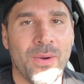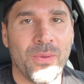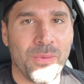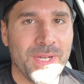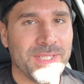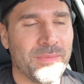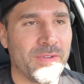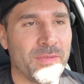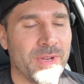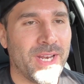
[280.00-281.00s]
What's up,
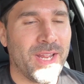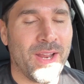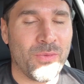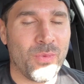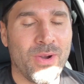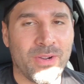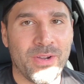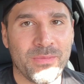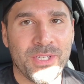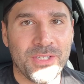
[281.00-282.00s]
everybody, and
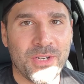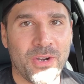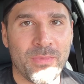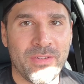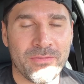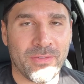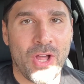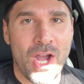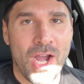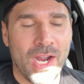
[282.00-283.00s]
welcome to tournament
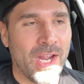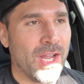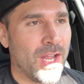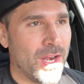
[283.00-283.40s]
vlog